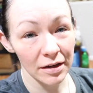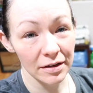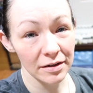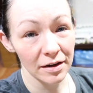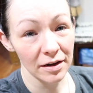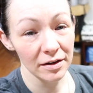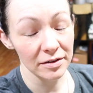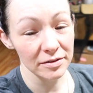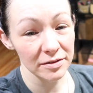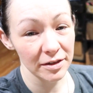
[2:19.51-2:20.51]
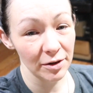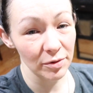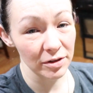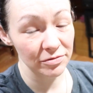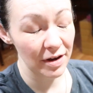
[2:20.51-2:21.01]
and uh, get
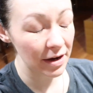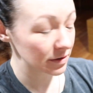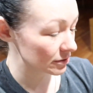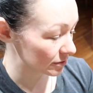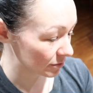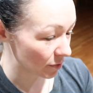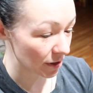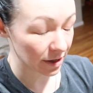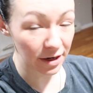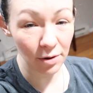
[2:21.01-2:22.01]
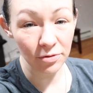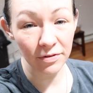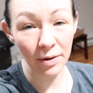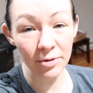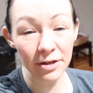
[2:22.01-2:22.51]
really fat while hanging out with
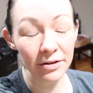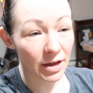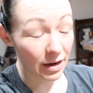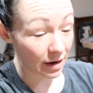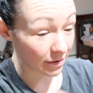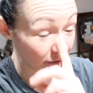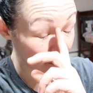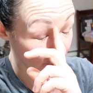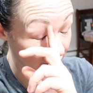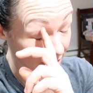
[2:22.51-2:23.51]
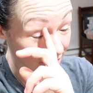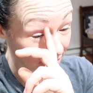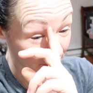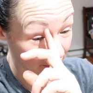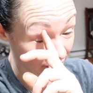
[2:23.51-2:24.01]
family. And I've never been
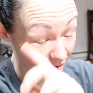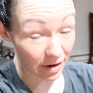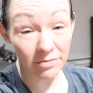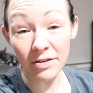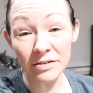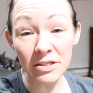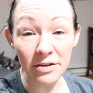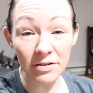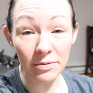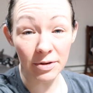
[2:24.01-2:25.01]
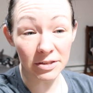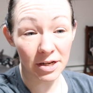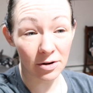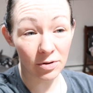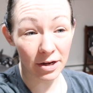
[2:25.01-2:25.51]
a big fan of Thanksgiving because
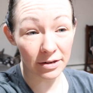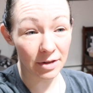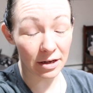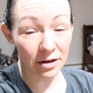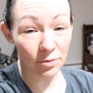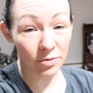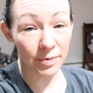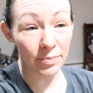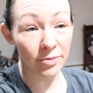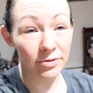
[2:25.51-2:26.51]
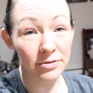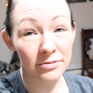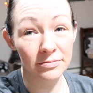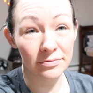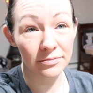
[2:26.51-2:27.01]
I don't like eating with people.
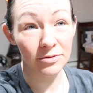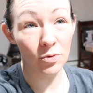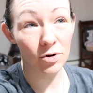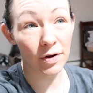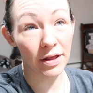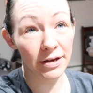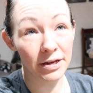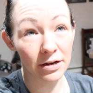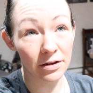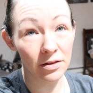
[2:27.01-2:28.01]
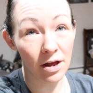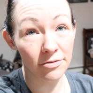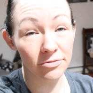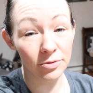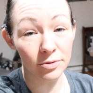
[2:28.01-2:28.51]
Nor do I like eating a lot
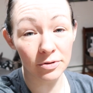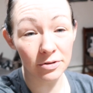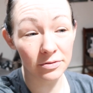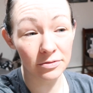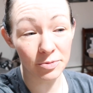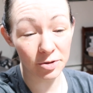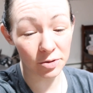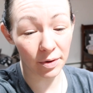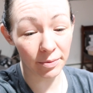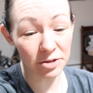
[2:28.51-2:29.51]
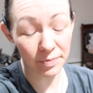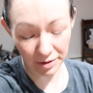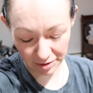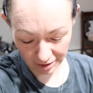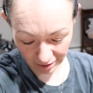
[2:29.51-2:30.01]
of food, especially when I'm
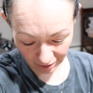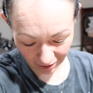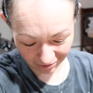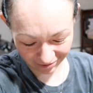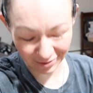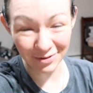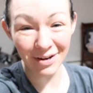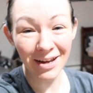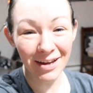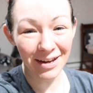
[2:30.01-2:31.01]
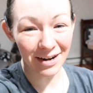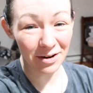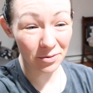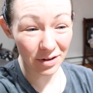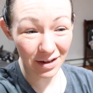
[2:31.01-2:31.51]
expected to eat a lot of food. And I
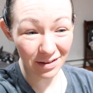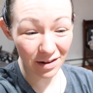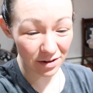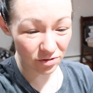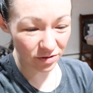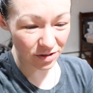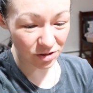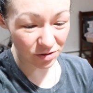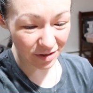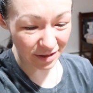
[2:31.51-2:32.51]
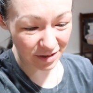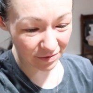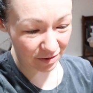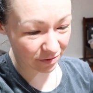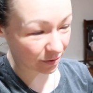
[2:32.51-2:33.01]
don't like a lot of traditional Thanksgiving